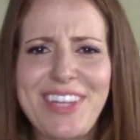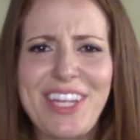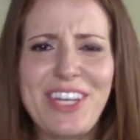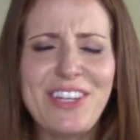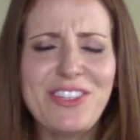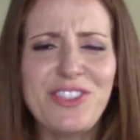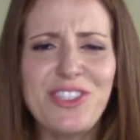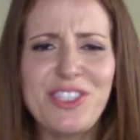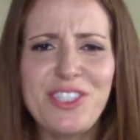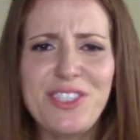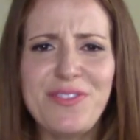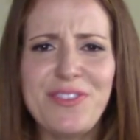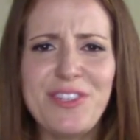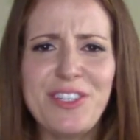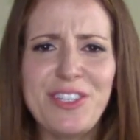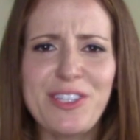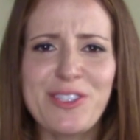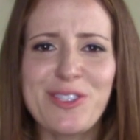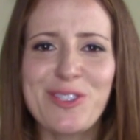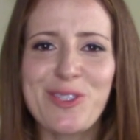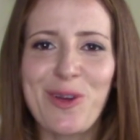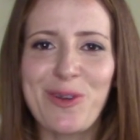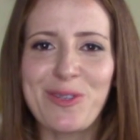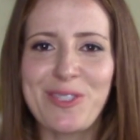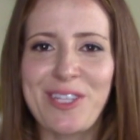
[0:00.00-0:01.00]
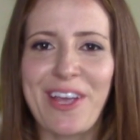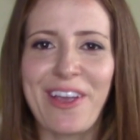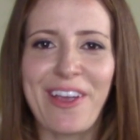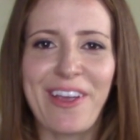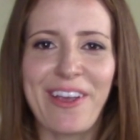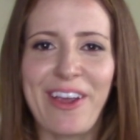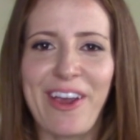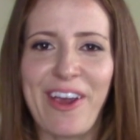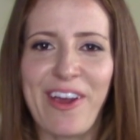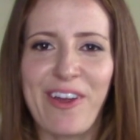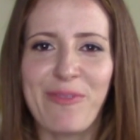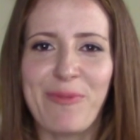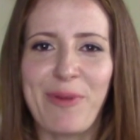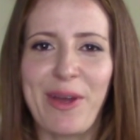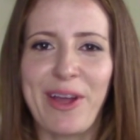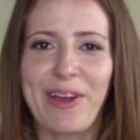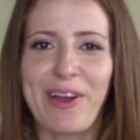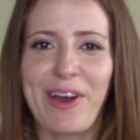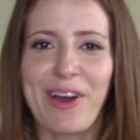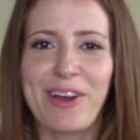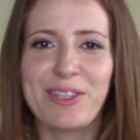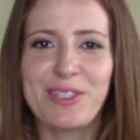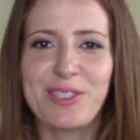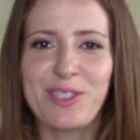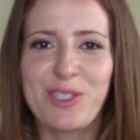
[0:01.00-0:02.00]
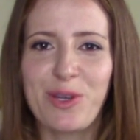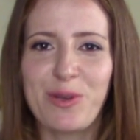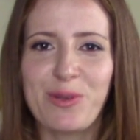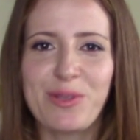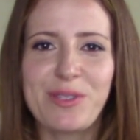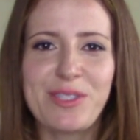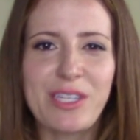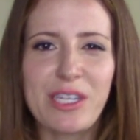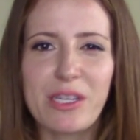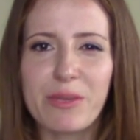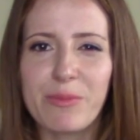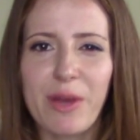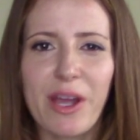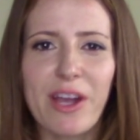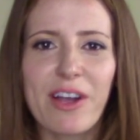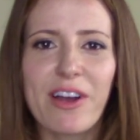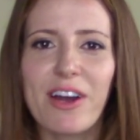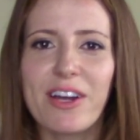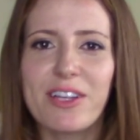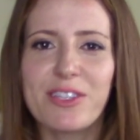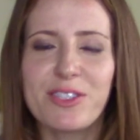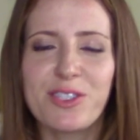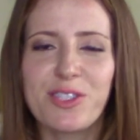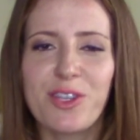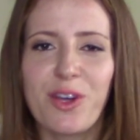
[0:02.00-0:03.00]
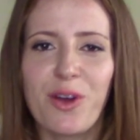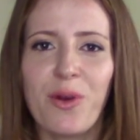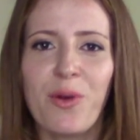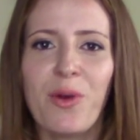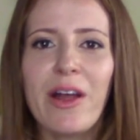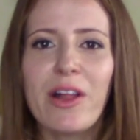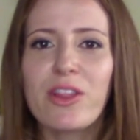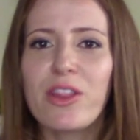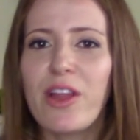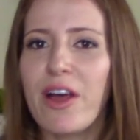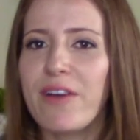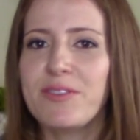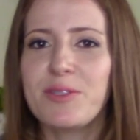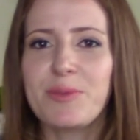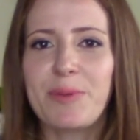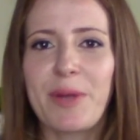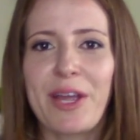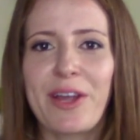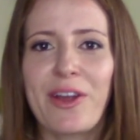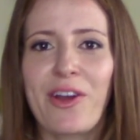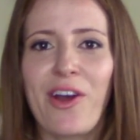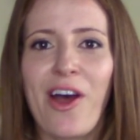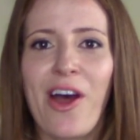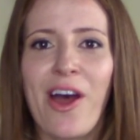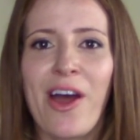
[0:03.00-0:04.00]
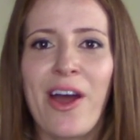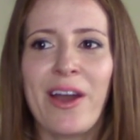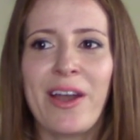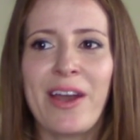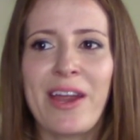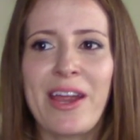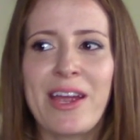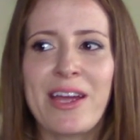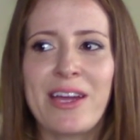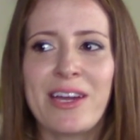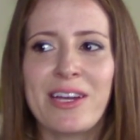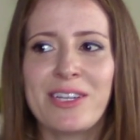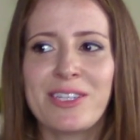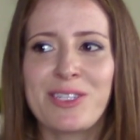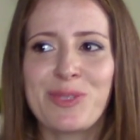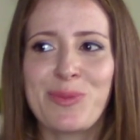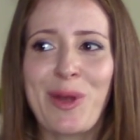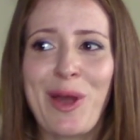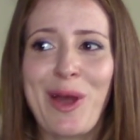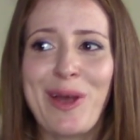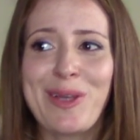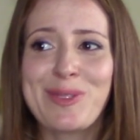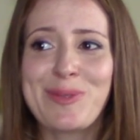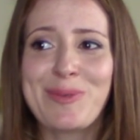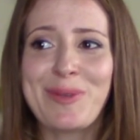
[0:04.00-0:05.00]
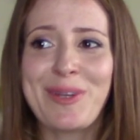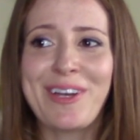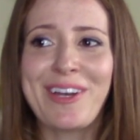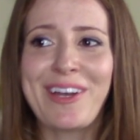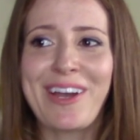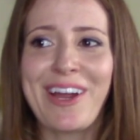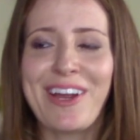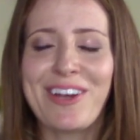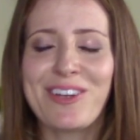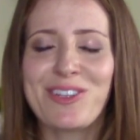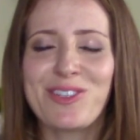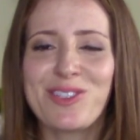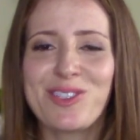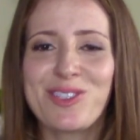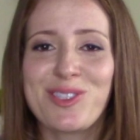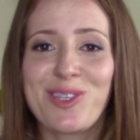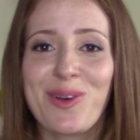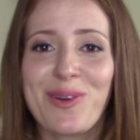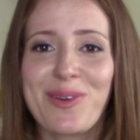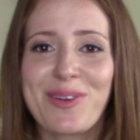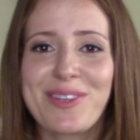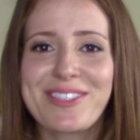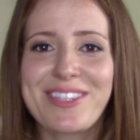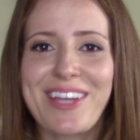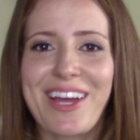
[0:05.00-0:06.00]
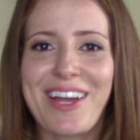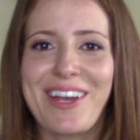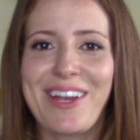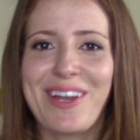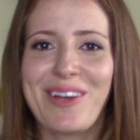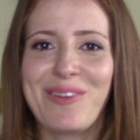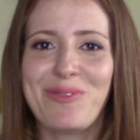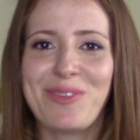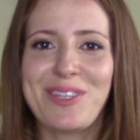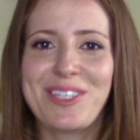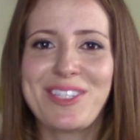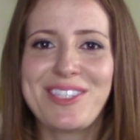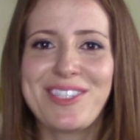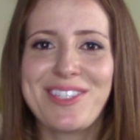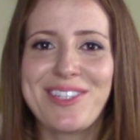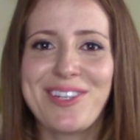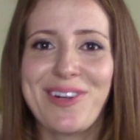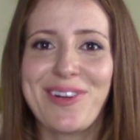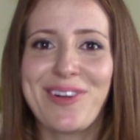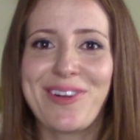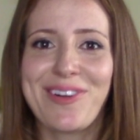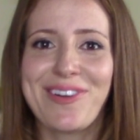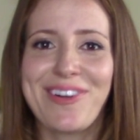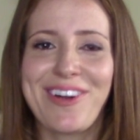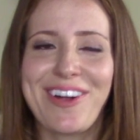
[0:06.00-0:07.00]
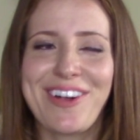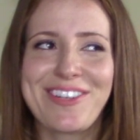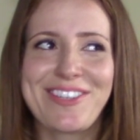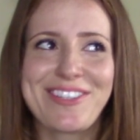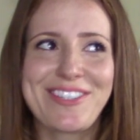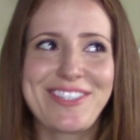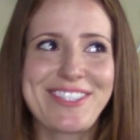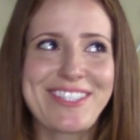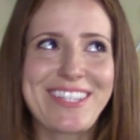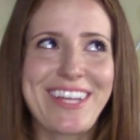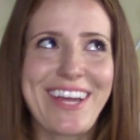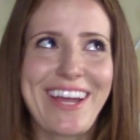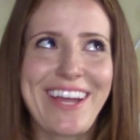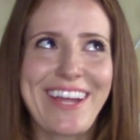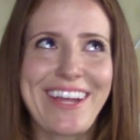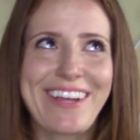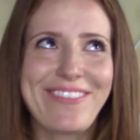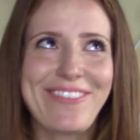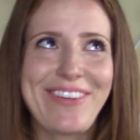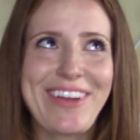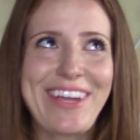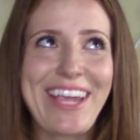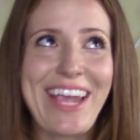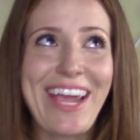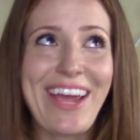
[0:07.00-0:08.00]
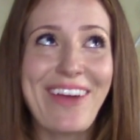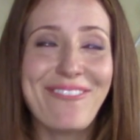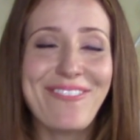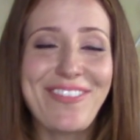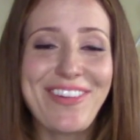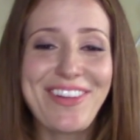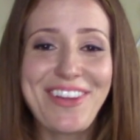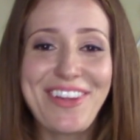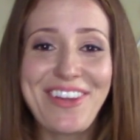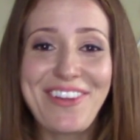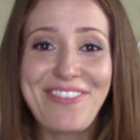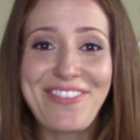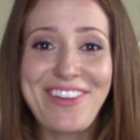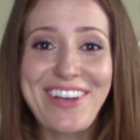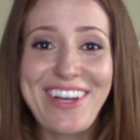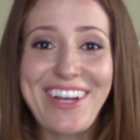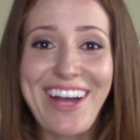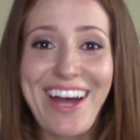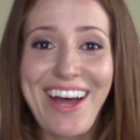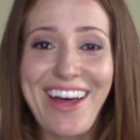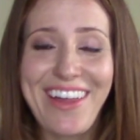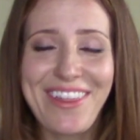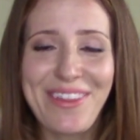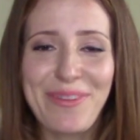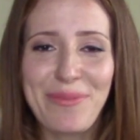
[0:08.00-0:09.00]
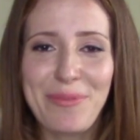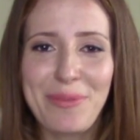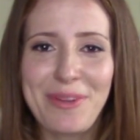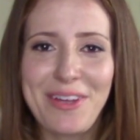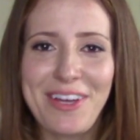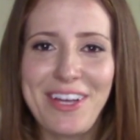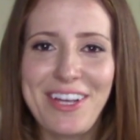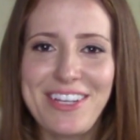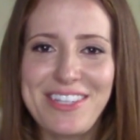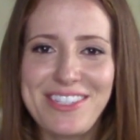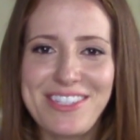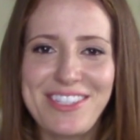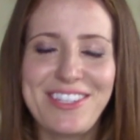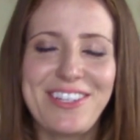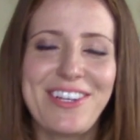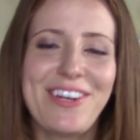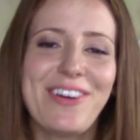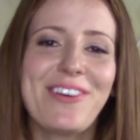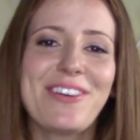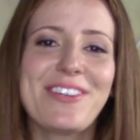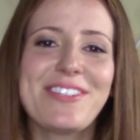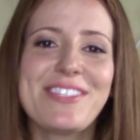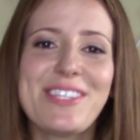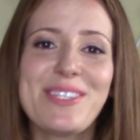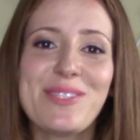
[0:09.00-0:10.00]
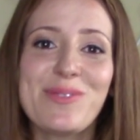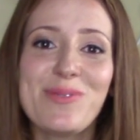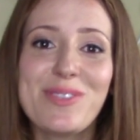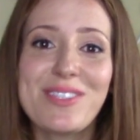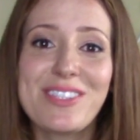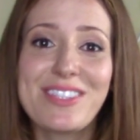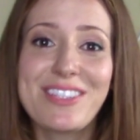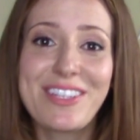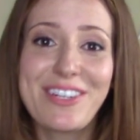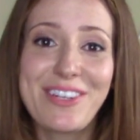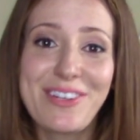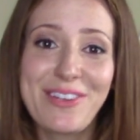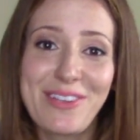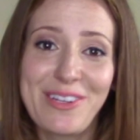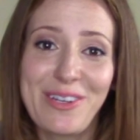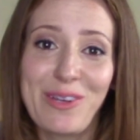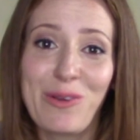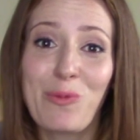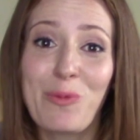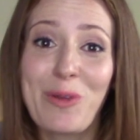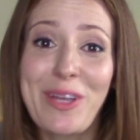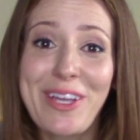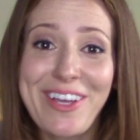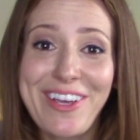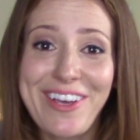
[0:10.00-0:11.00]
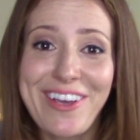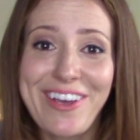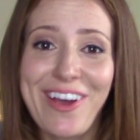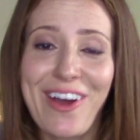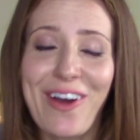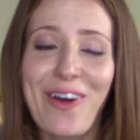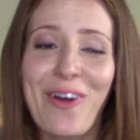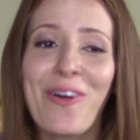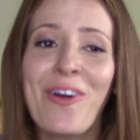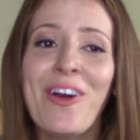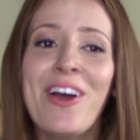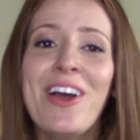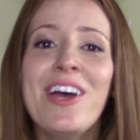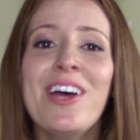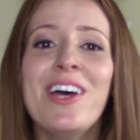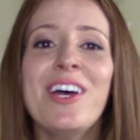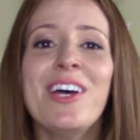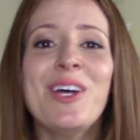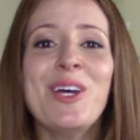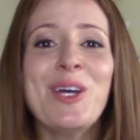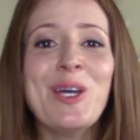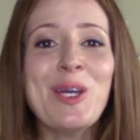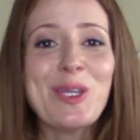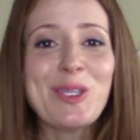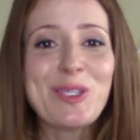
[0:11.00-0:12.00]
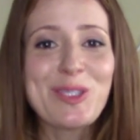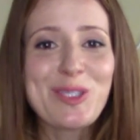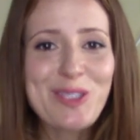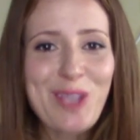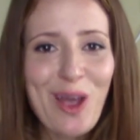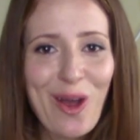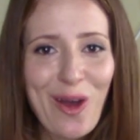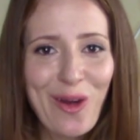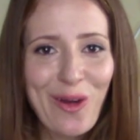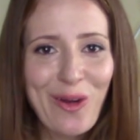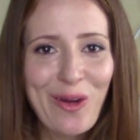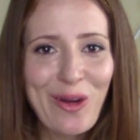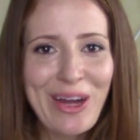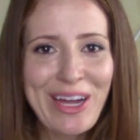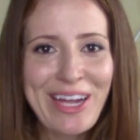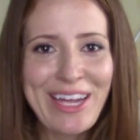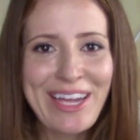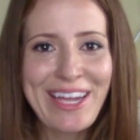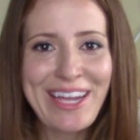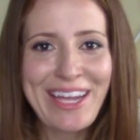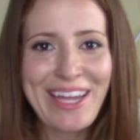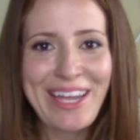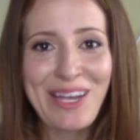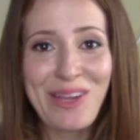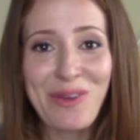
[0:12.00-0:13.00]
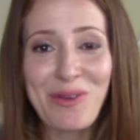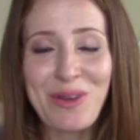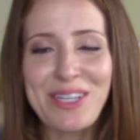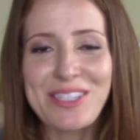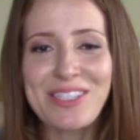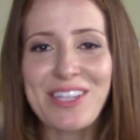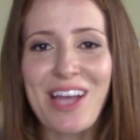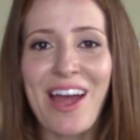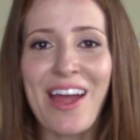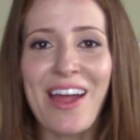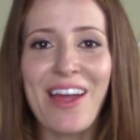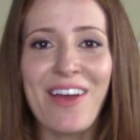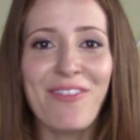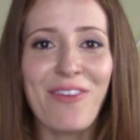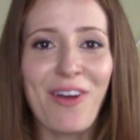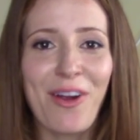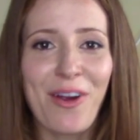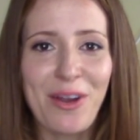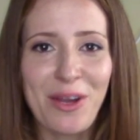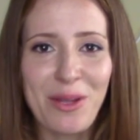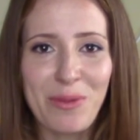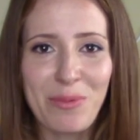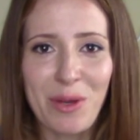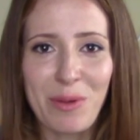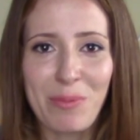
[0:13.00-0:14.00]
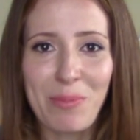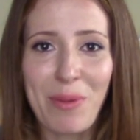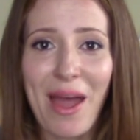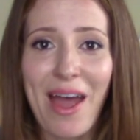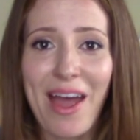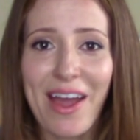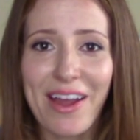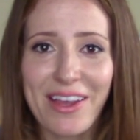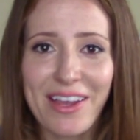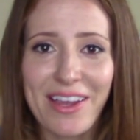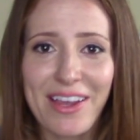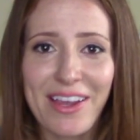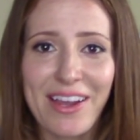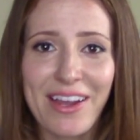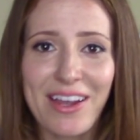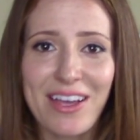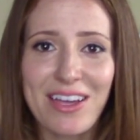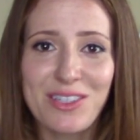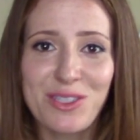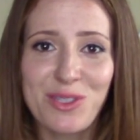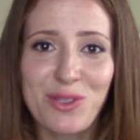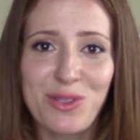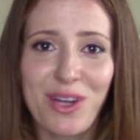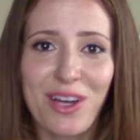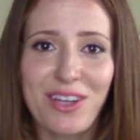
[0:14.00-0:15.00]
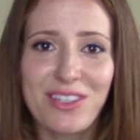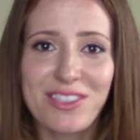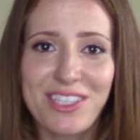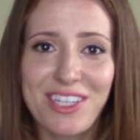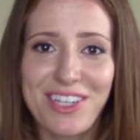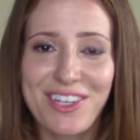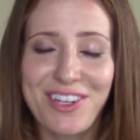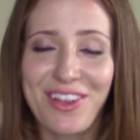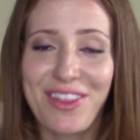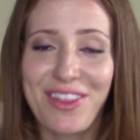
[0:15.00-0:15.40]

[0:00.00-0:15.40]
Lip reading: I'm just feeling so taken care of by God, so seen by God, so loved by God, and my husband and I are just so excited. We still are just like, we can't believe we got the place, you know, because this was literally a week ago. So anyways, I have already been packing. I do not intend on